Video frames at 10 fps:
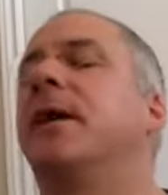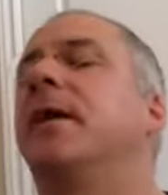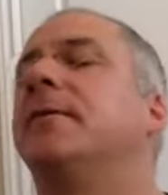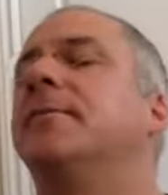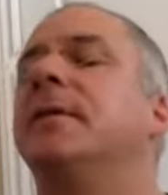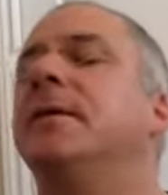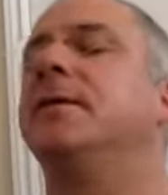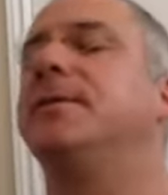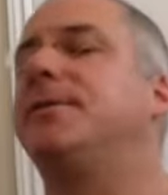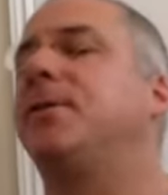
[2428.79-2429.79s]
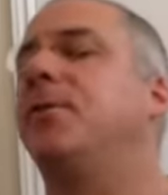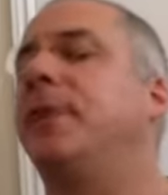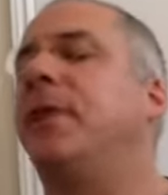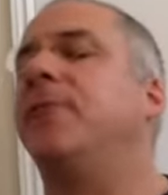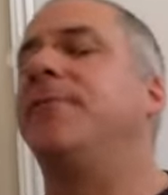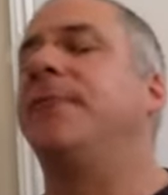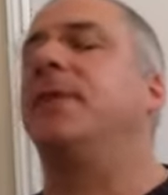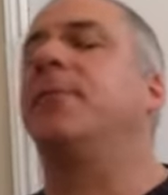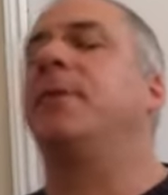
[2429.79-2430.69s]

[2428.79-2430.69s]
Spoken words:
kind of stoned out feel,